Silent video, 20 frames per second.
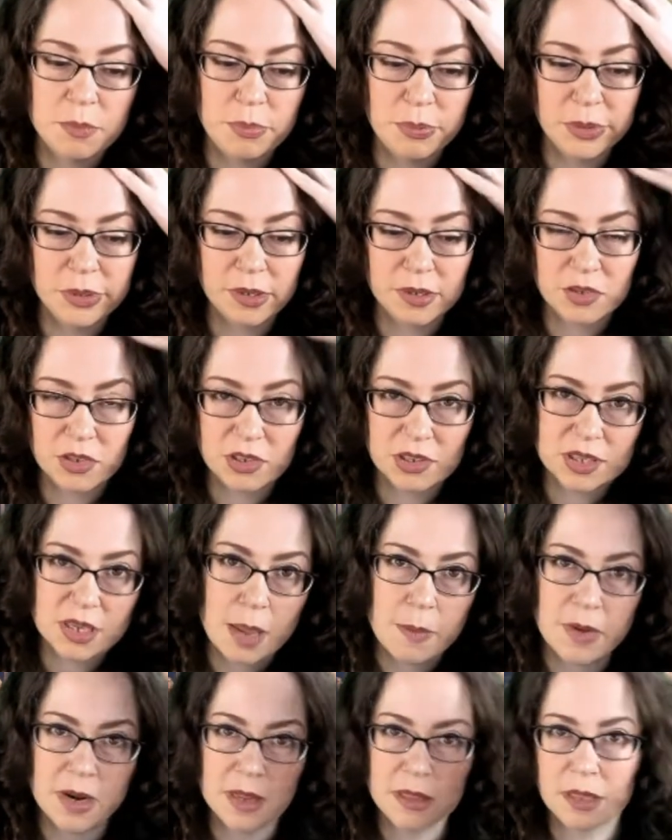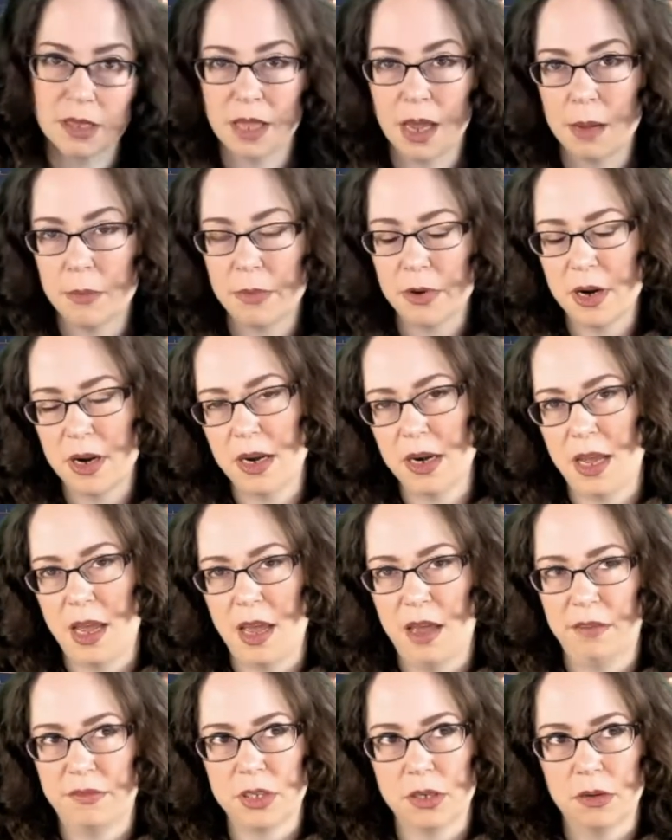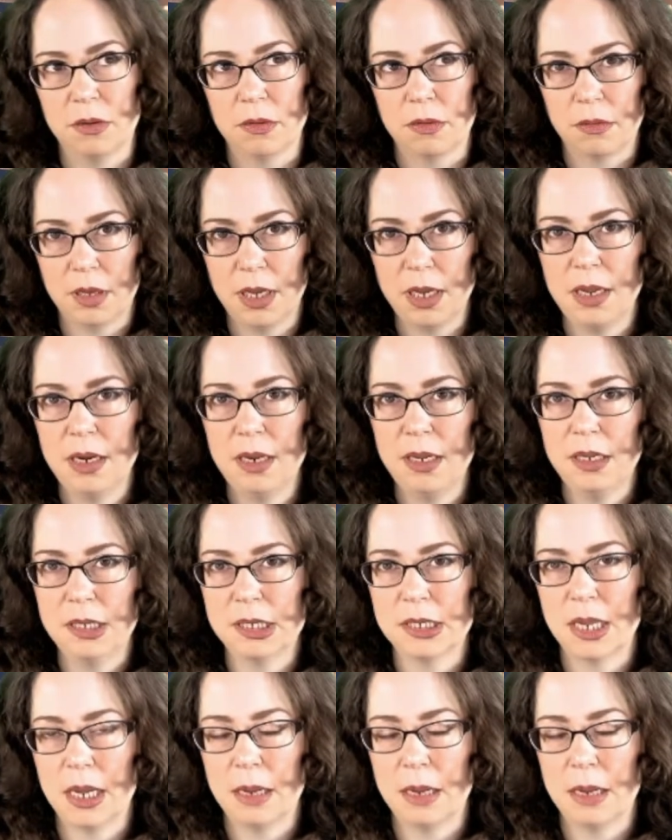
book just came in at the library and I have to go get it.